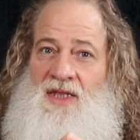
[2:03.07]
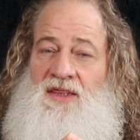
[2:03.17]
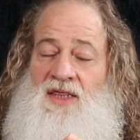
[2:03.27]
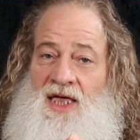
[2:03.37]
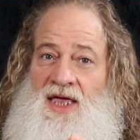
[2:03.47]

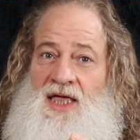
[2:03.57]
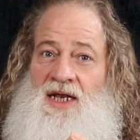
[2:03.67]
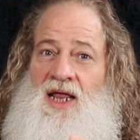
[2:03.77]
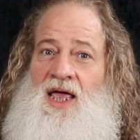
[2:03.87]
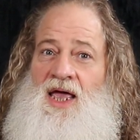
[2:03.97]
And
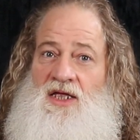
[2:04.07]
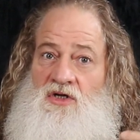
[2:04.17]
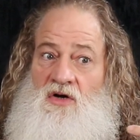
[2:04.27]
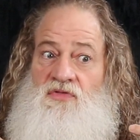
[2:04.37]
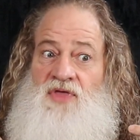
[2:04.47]
then,
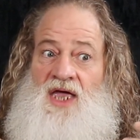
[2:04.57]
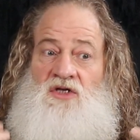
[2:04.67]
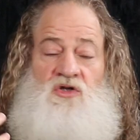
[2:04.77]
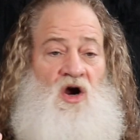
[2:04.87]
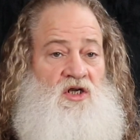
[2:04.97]

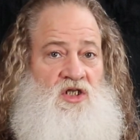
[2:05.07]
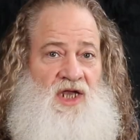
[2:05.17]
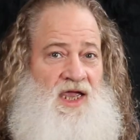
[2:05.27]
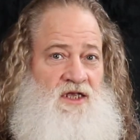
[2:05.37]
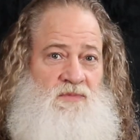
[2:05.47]
things start to
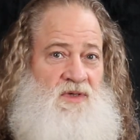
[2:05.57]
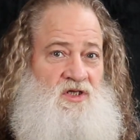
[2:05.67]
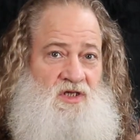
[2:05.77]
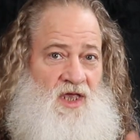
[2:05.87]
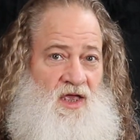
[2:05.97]
change, but
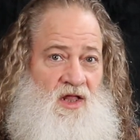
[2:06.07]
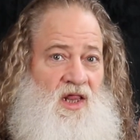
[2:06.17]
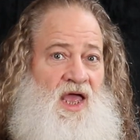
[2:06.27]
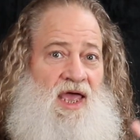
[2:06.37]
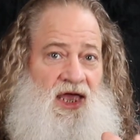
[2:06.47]

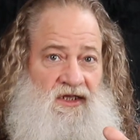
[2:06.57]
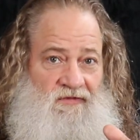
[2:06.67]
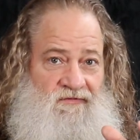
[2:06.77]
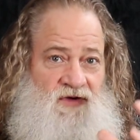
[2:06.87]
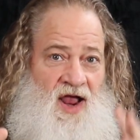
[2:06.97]
still, it's
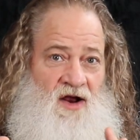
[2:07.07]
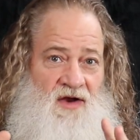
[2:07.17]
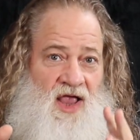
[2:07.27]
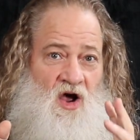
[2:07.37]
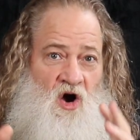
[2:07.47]

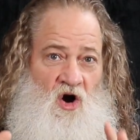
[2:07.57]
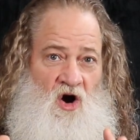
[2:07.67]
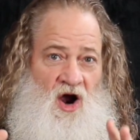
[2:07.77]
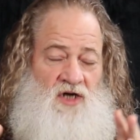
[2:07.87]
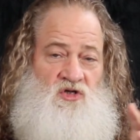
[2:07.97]
very
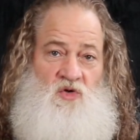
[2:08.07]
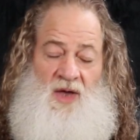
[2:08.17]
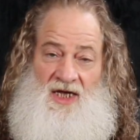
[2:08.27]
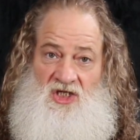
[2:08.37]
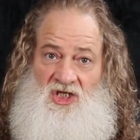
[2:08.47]
hard
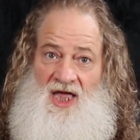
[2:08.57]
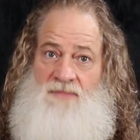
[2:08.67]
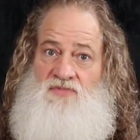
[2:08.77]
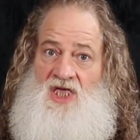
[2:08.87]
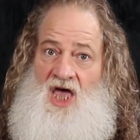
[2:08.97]
to
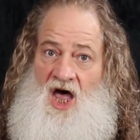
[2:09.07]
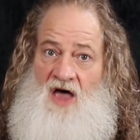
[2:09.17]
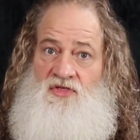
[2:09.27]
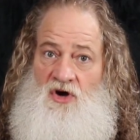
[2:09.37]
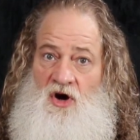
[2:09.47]
accept the
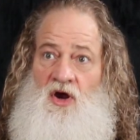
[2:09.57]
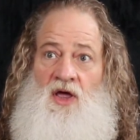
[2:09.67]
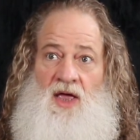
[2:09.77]
other